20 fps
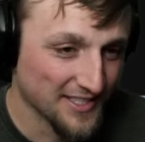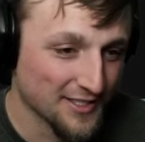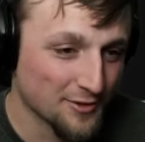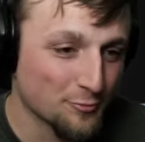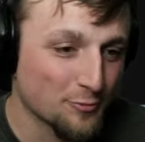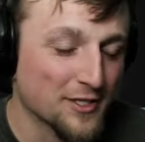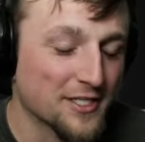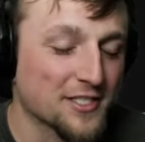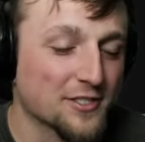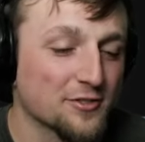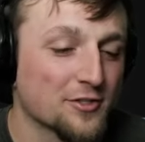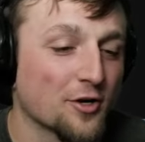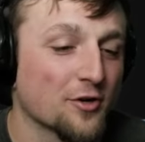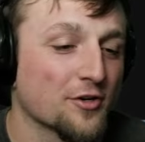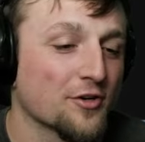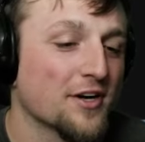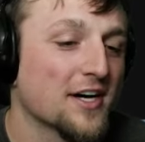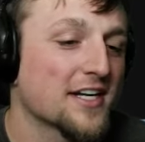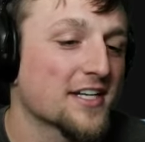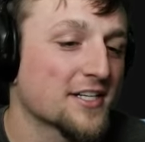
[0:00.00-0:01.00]
where you don't
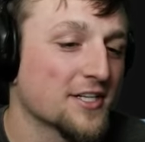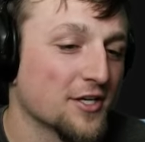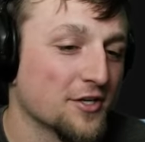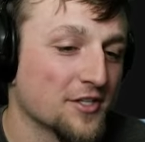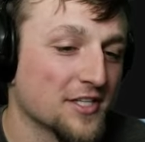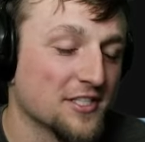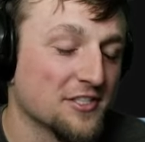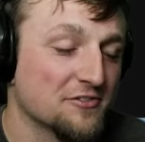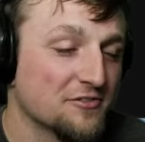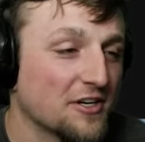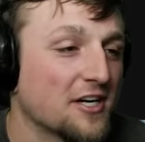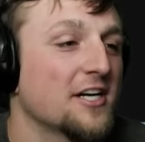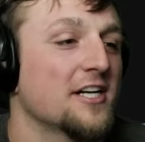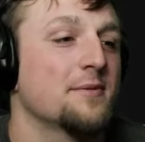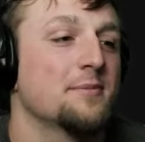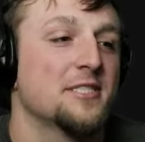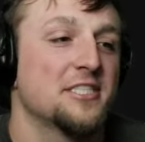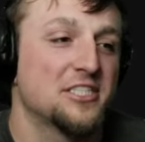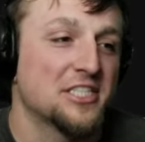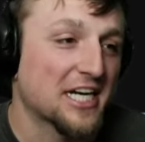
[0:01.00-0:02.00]
know how to code and you've already
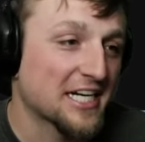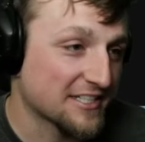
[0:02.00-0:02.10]
been